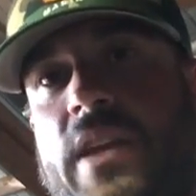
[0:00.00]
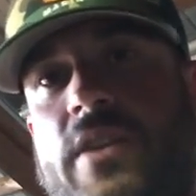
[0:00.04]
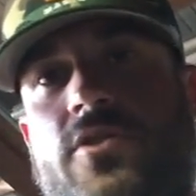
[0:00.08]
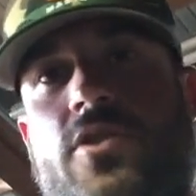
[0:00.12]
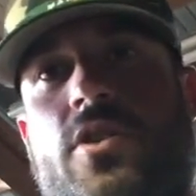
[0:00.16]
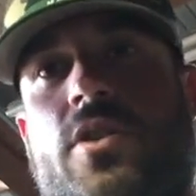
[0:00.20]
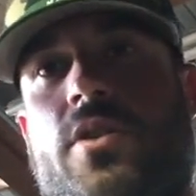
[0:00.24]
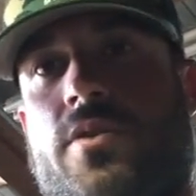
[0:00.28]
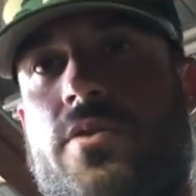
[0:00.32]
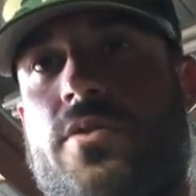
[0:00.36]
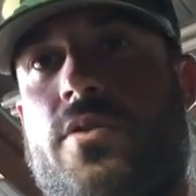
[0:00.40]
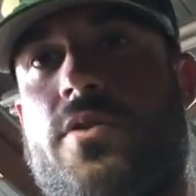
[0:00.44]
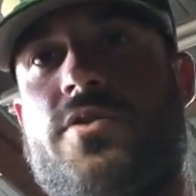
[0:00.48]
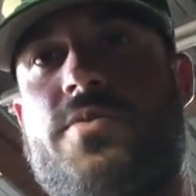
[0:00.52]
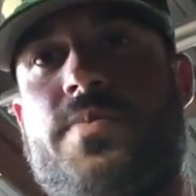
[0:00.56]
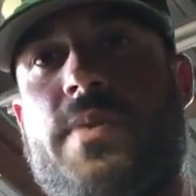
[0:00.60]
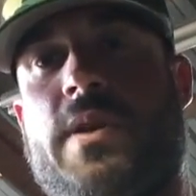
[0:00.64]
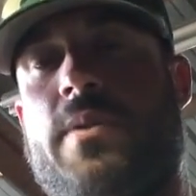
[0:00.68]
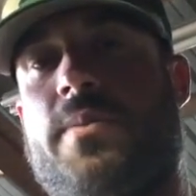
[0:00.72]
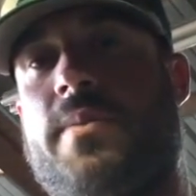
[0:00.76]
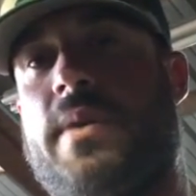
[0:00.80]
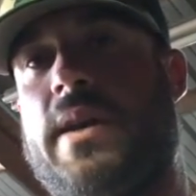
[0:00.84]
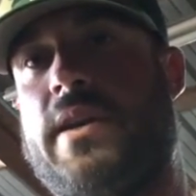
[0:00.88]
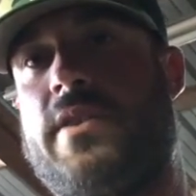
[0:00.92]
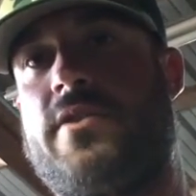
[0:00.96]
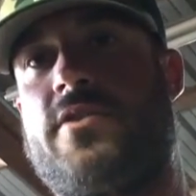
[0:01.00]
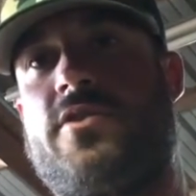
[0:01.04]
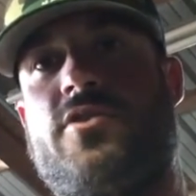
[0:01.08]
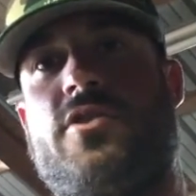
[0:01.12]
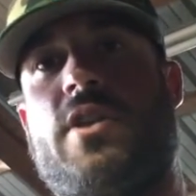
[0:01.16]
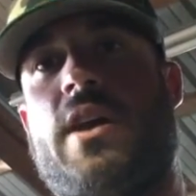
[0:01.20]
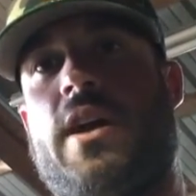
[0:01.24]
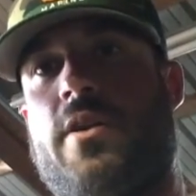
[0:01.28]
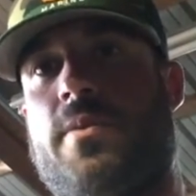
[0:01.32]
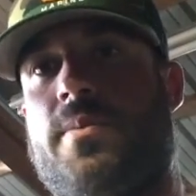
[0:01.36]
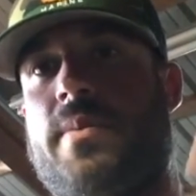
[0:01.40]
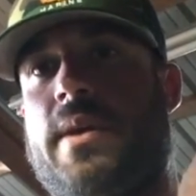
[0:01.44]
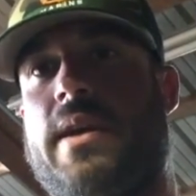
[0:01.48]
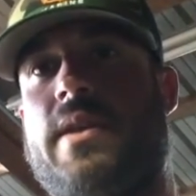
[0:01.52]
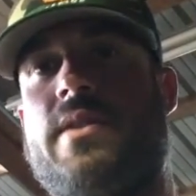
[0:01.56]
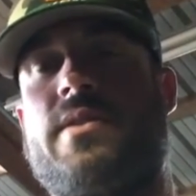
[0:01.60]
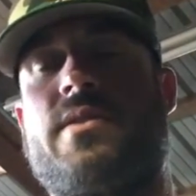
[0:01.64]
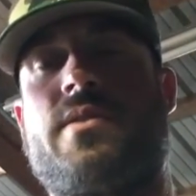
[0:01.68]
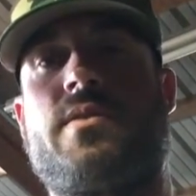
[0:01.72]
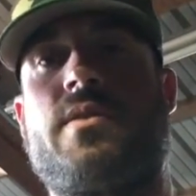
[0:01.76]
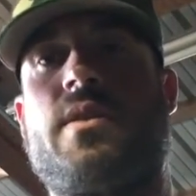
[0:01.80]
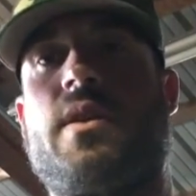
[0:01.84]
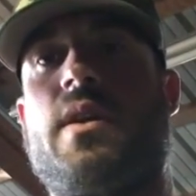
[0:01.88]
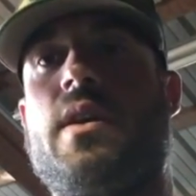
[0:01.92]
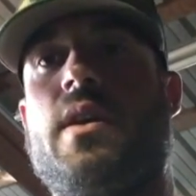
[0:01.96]
you can throw spinnerbaits,
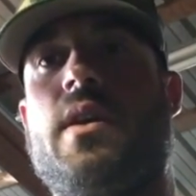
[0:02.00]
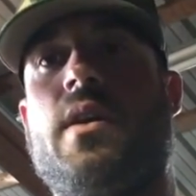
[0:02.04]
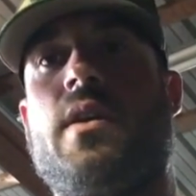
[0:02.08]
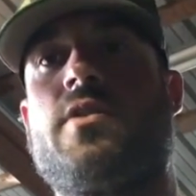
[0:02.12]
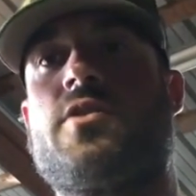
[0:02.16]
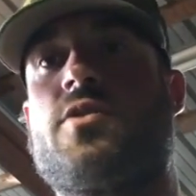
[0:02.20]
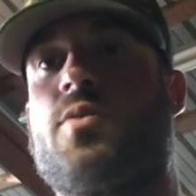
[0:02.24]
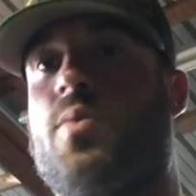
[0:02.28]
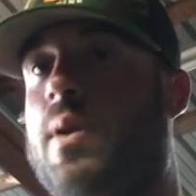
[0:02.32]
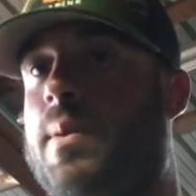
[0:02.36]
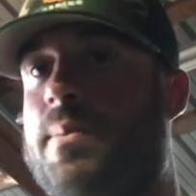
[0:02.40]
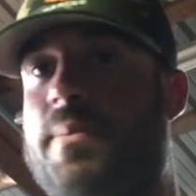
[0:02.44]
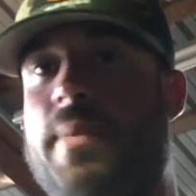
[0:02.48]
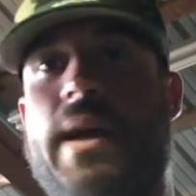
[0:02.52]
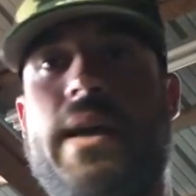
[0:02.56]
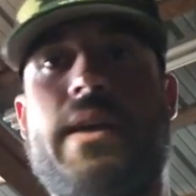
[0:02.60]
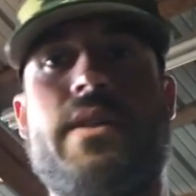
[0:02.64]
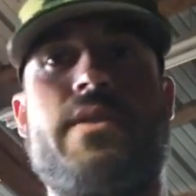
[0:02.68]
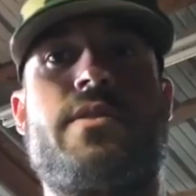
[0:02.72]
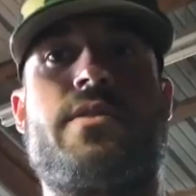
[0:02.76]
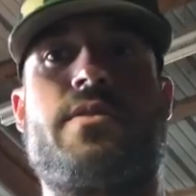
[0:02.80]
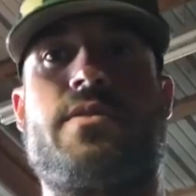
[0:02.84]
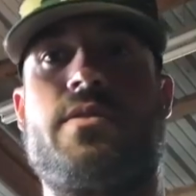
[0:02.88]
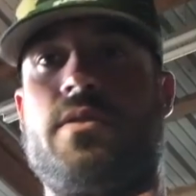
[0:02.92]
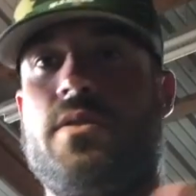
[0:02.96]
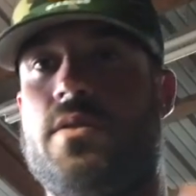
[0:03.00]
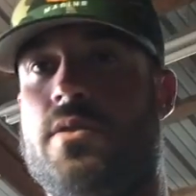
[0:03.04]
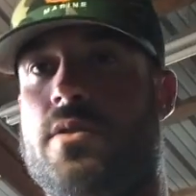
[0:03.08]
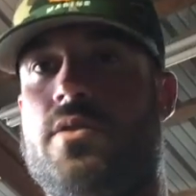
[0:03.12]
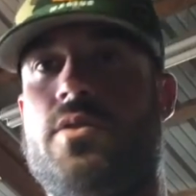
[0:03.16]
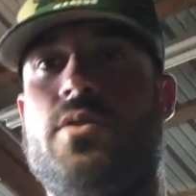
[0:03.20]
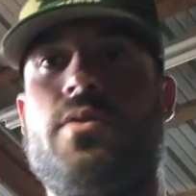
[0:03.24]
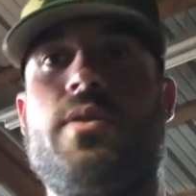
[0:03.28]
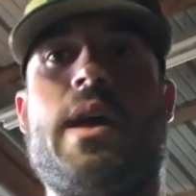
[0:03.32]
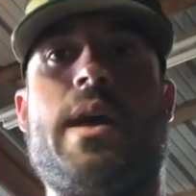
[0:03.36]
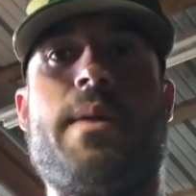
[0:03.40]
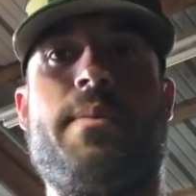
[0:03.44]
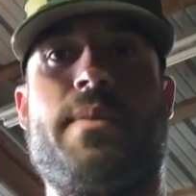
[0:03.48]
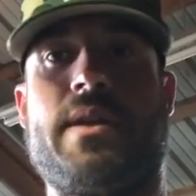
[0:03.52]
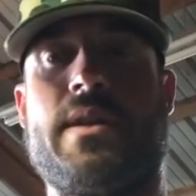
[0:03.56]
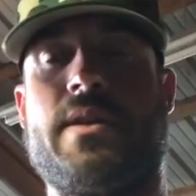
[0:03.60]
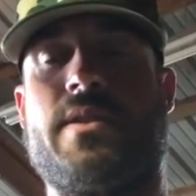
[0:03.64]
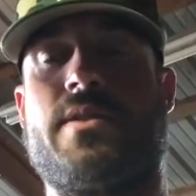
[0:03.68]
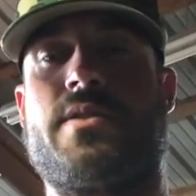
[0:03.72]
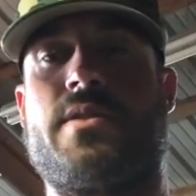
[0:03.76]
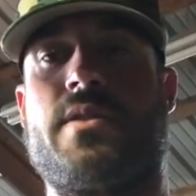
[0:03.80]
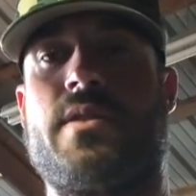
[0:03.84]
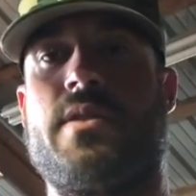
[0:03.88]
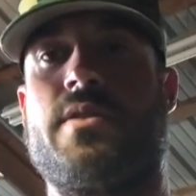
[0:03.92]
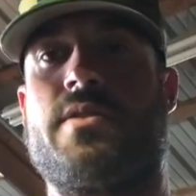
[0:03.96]
chatterbaits, swimbaits, you name it.
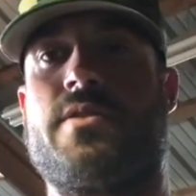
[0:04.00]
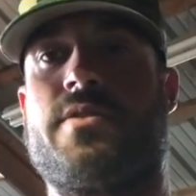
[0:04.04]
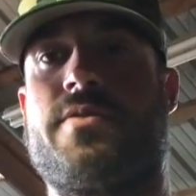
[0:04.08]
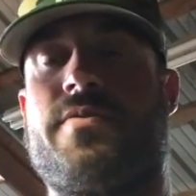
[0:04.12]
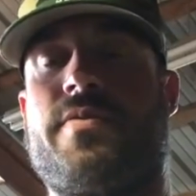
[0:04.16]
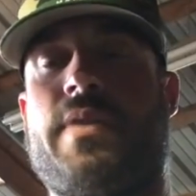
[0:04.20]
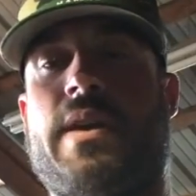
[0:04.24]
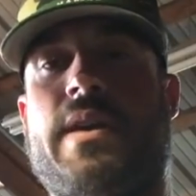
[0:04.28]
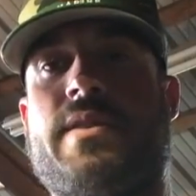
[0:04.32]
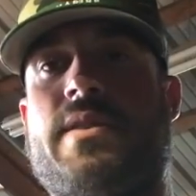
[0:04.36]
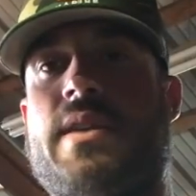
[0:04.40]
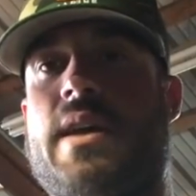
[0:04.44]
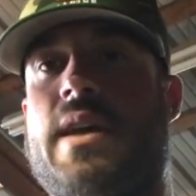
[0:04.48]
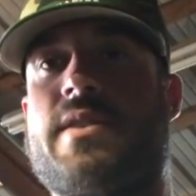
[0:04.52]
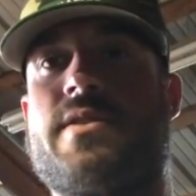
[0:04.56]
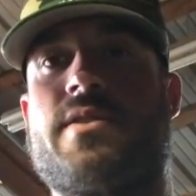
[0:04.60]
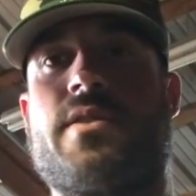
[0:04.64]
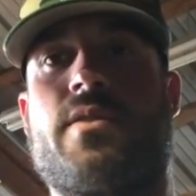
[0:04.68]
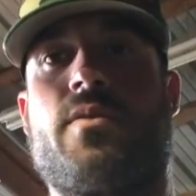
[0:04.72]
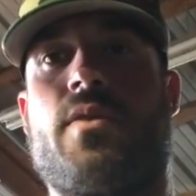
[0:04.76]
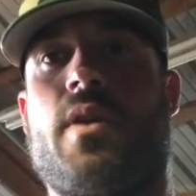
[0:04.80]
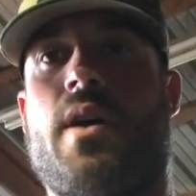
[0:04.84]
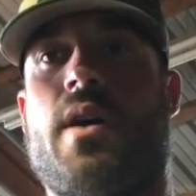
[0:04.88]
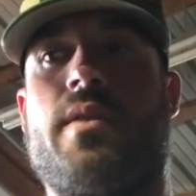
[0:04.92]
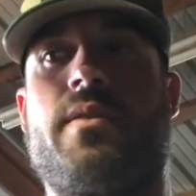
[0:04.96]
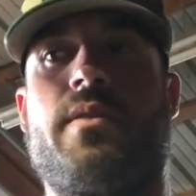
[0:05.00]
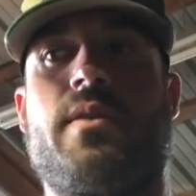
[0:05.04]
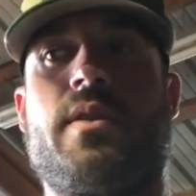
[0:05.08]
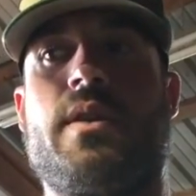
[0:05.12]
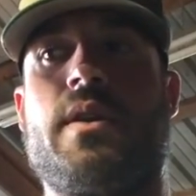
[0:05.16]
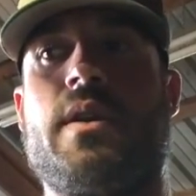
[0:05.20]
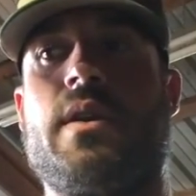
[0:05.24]
It's a fantastic rod.